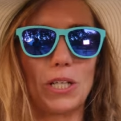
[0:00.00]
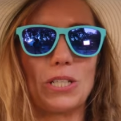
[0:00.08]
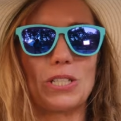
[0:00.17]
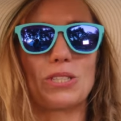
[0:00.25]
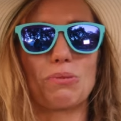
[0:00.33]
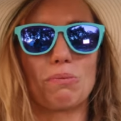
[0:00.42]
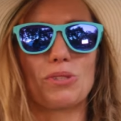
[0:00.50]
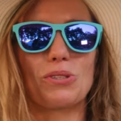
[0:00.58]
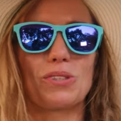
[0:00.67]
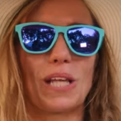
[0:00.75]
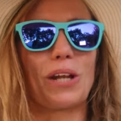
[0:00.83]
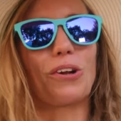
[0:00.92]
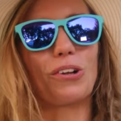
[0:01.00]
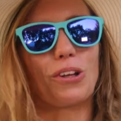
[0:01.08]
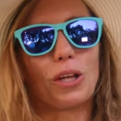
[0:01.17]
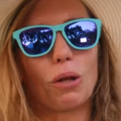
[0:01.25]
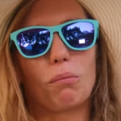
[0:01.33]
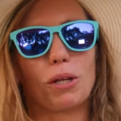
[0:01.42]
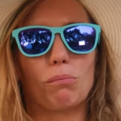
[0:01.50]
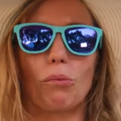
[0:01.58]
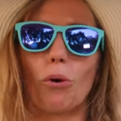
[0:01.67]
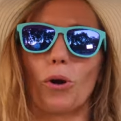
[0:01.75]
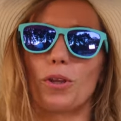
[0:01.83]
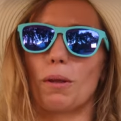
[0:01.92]
is swimsuits that are a little bit
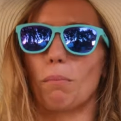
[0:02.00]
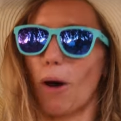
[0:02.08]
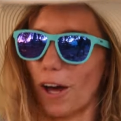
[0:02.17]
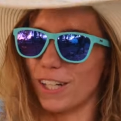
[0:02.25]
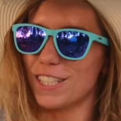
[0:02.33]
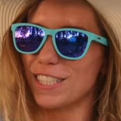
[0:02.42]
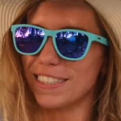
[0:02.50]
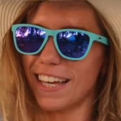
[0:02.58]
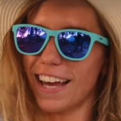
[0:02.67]
more on the modest